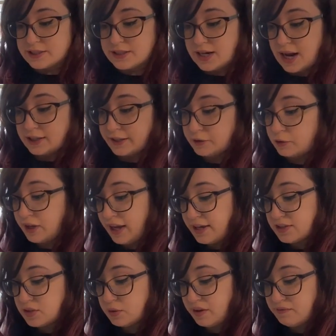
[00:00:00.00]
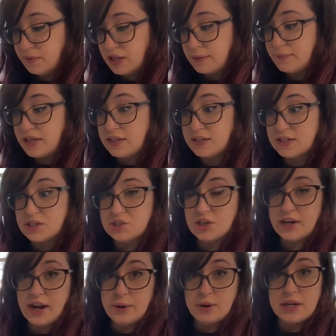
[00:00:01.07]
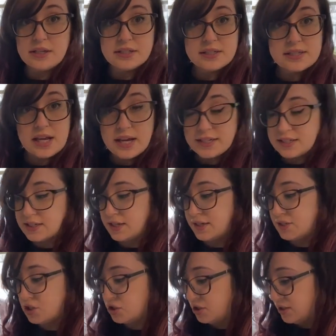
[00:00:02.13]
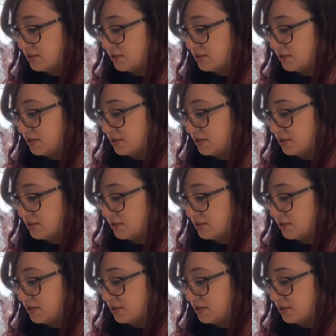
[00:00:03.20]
It's not like, okay, so I've made a main dish and now I need a side dish.